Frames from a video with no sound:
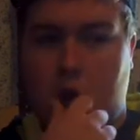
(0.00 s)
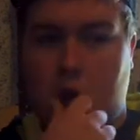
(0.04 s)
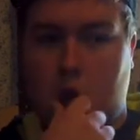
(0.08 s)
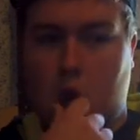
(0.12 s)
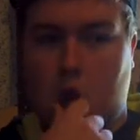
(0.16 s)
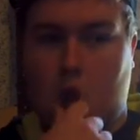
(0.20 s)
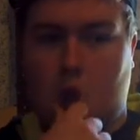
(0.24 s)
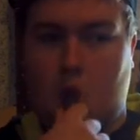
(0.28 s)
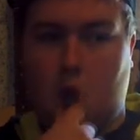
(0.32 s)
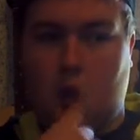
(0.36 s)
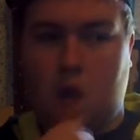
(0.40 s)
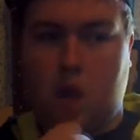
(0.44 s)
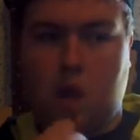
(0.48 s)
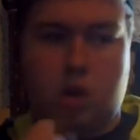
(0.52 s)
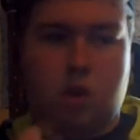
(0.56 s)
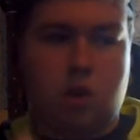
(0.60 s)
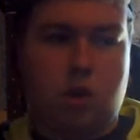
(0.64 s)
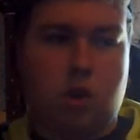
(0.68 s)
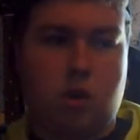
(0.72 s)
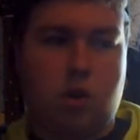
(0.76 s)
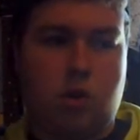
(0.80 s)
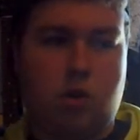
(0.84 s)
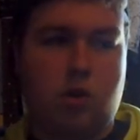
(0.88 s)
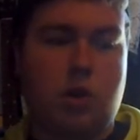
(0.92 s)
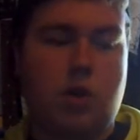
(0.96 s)
that,
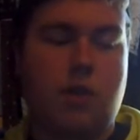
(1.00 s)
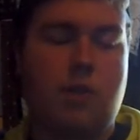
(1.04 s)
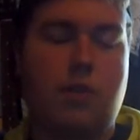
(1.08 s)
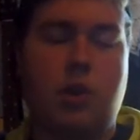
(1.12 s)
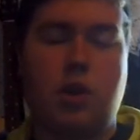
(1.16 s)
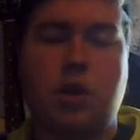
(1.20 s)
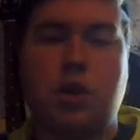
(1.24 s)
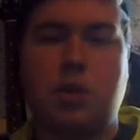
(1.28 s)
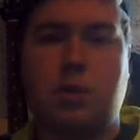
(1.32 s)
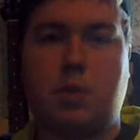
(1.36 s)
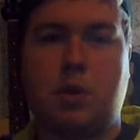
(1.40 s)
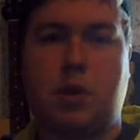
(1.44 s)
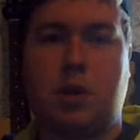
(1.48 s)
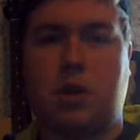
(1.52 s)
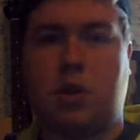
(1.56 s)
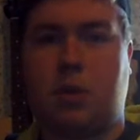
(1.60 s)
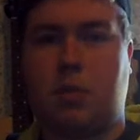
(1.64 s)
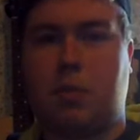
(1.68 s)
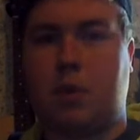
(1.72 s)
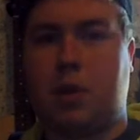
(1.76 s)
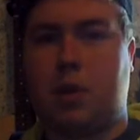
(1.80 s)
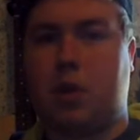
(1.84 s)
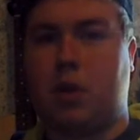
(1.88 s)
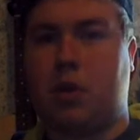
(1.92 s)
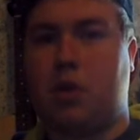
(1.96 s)
they've always been on a
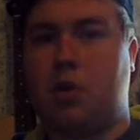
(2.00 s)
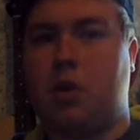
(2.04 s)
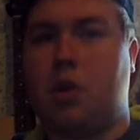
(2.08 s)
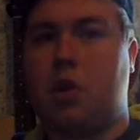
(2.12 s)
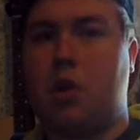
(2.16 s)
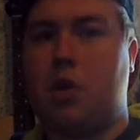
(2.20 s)
big